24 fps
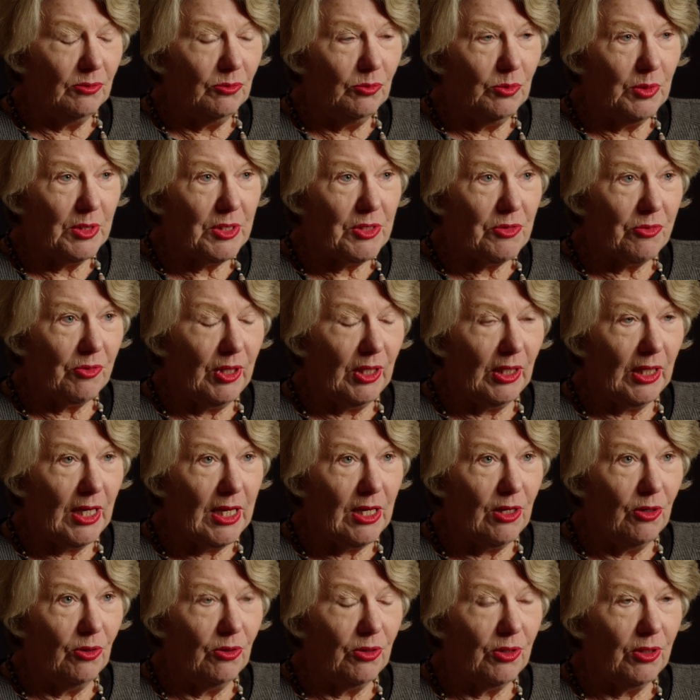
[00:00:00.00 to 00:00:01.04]
was
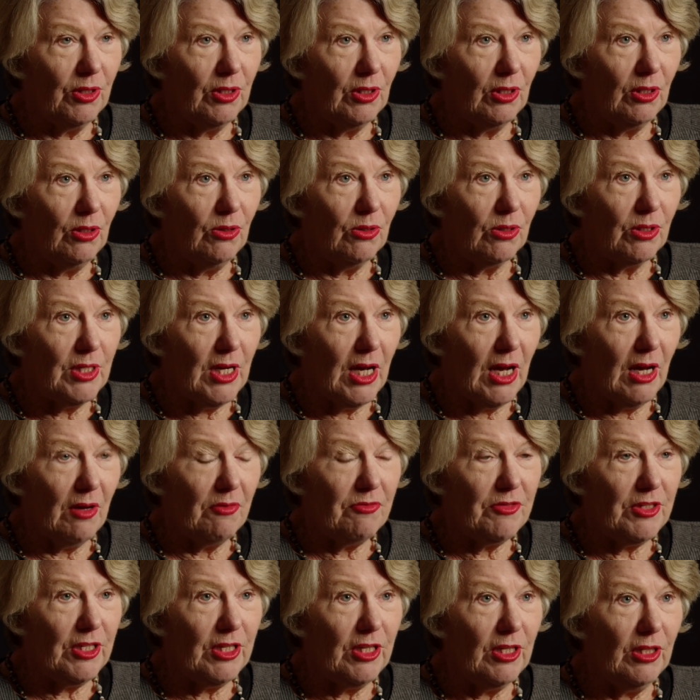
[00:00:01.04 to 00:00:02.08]
really good, that looked
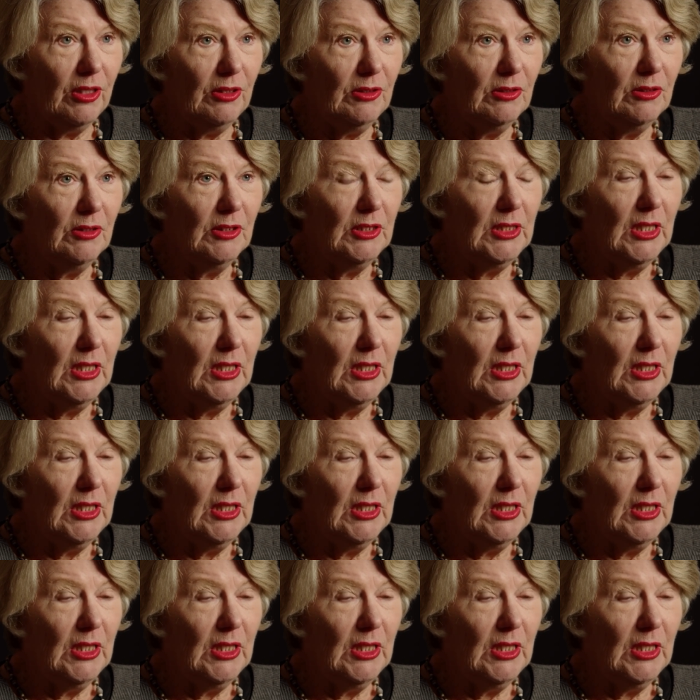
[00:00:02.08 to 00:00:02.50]
after you